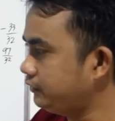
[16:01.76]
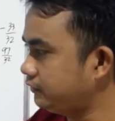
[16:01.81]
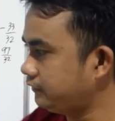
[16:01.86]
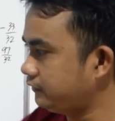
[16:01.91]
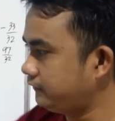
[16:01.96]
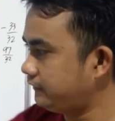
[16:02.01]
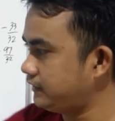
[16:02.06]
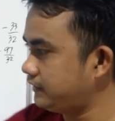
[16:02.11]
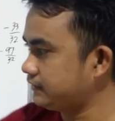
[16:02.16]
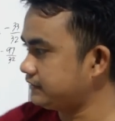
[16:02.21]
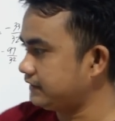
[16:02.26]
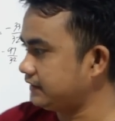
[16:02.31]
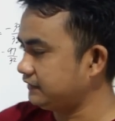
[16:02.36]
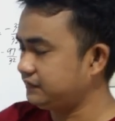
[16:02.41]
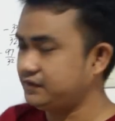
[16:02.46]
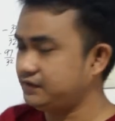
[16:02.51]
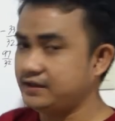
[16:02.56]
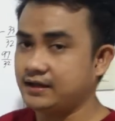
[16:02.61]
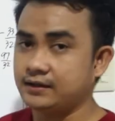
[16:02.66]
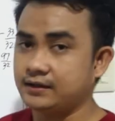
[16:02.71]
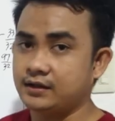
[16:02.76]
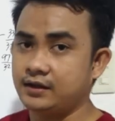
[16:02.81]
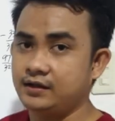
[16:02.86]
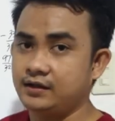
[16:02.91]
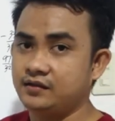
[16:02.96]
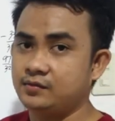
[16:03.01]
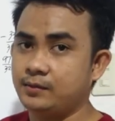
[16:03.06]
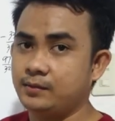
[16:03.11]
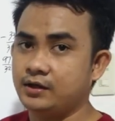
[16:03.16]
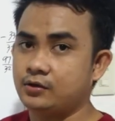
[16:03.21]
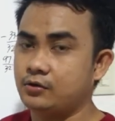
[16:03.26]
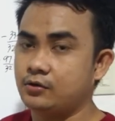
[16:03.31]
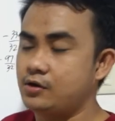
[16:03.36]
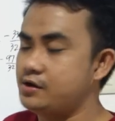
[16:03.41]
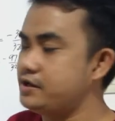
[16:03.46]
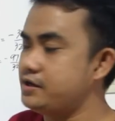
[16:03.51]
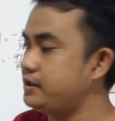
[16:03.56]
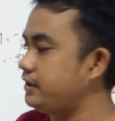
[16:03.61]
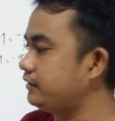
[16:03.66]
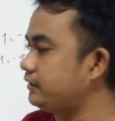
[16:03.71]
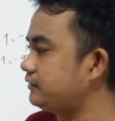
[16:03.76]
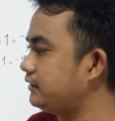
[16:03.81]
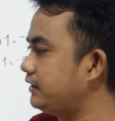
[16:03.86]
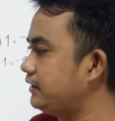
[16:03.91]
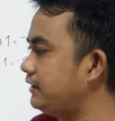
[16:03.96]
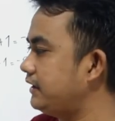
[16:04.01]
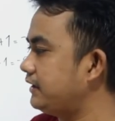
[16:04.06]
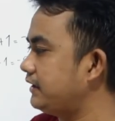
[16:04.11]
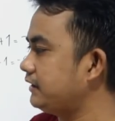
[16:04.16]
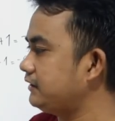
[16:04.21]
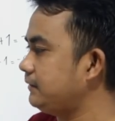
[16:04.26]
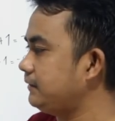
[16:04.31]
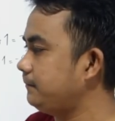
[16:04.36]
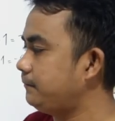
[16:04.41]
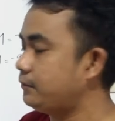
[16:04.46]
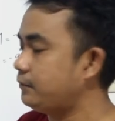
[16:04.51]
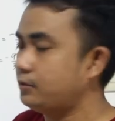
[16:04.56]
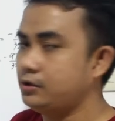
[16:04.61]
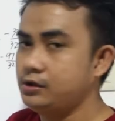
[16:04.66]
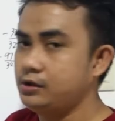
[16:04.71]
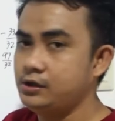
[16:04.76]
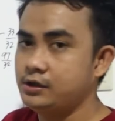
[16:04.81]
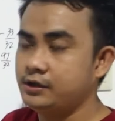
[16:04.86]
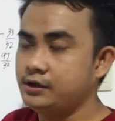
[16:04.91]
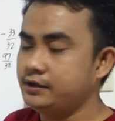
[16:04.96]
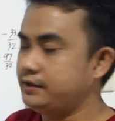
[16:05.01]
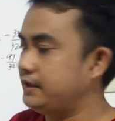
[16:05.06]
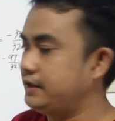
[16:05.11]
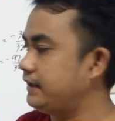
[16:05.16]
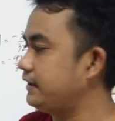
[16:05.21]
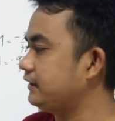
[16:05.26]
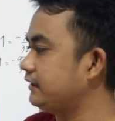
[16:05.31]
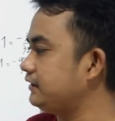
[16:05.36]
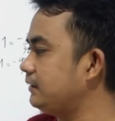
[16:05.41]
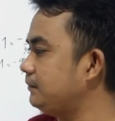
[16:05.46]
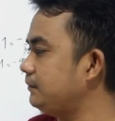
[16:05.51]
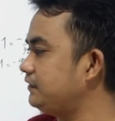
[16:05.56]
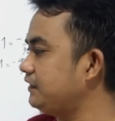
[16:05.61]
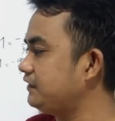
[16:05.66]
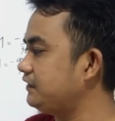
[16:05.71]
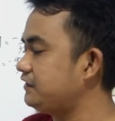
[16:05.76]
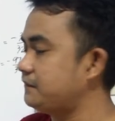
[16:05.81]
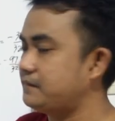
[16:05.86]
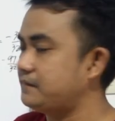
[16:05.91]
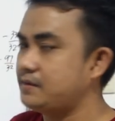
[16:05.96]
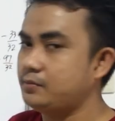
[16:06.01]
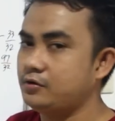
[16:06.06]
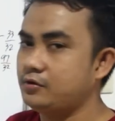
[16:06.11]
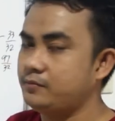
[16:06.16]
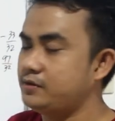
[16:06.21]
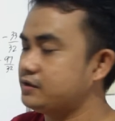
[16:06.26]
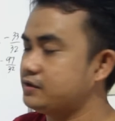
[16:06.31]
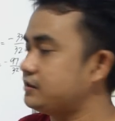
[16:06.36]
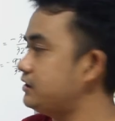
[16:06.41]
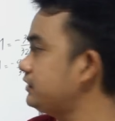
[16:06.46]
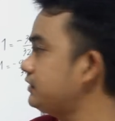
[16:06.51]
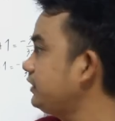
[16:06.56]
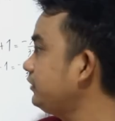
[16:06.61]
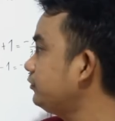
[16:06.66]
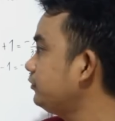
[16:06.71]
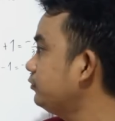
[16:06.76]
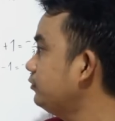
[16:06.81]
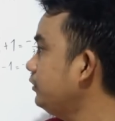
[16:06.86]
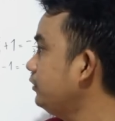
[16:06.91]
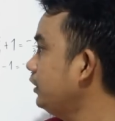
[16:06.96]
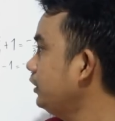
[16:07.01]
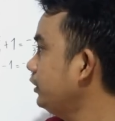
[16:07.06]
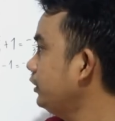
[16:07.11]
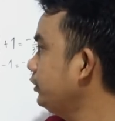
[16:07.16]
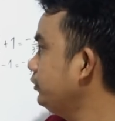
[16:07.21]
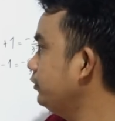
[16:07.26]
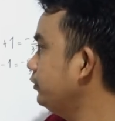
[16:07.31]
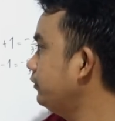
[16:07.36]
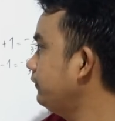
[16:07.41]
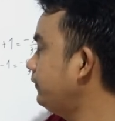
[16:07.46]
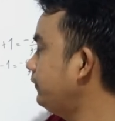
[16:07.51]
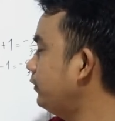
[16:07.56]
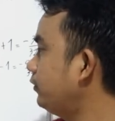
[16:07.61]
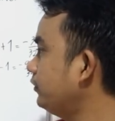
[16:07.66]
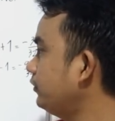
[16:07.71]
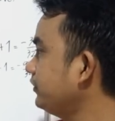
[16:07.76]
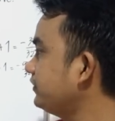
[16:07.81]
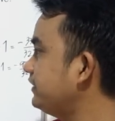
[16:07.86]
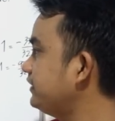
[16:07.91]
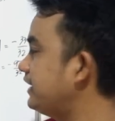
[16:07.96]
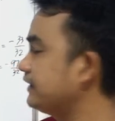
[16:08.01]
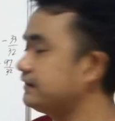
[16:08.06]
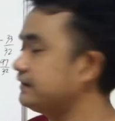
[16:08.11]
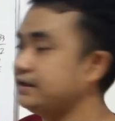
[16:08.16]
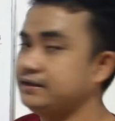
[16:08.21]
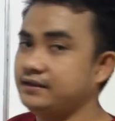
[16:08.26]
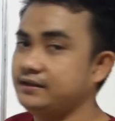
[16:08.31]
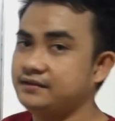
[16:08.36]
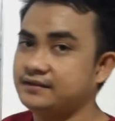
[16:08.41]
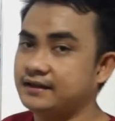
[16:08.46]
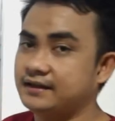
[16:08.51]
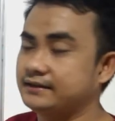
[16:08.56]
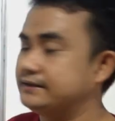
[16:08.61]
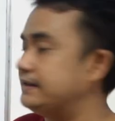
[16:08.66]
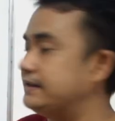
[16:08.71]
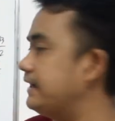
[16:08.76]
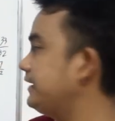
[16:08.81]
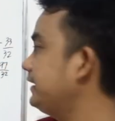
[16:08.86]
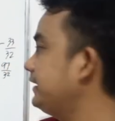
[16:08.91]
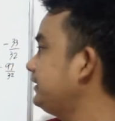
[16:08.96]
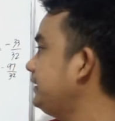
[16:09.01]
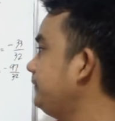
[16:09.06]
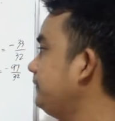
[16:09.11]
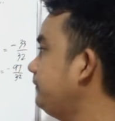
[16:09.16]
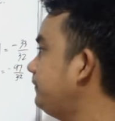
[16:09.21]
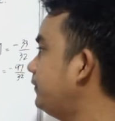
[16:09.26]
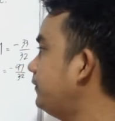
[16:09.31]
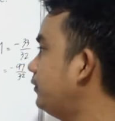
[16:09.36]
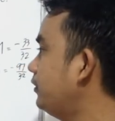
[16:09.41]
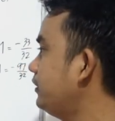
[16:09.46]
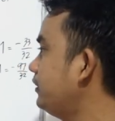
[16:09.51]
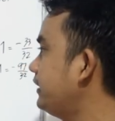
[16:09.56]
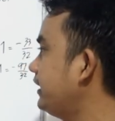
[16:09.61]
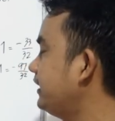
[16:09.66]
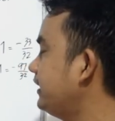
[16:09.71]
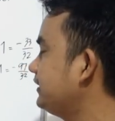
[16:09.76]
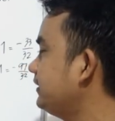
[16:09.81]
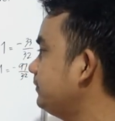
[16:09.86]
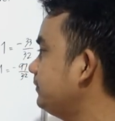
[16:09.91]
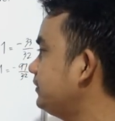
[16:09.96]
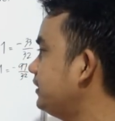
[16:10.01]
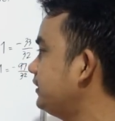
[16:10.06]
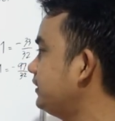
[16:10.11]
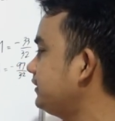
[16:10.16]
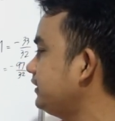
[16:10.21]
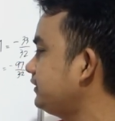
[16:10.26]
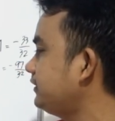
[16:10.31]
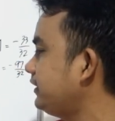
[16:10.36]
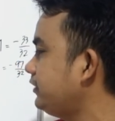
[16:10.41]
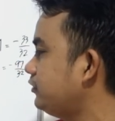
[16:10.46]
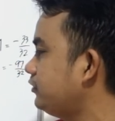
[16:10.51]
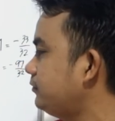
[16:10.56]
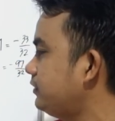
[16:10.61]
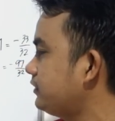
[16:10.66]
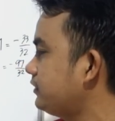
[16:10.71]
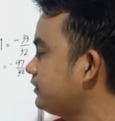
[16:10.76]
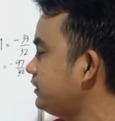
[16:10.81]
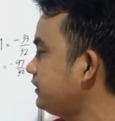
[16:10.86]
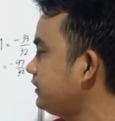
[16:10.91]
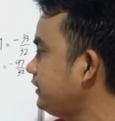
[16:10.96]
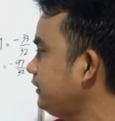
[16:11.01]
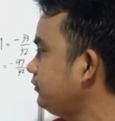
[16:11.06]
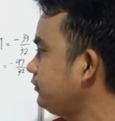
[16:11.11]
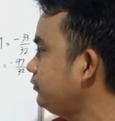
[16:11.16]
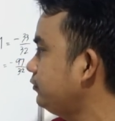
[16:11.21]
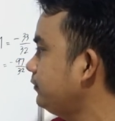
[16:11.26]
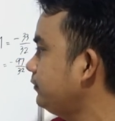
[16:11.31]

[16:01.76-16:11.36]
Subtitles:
Yung vertex natin is may coordinate na negative 4, negative 65 over 32. Yung focus natin is at negative 4, negative 33 over 32.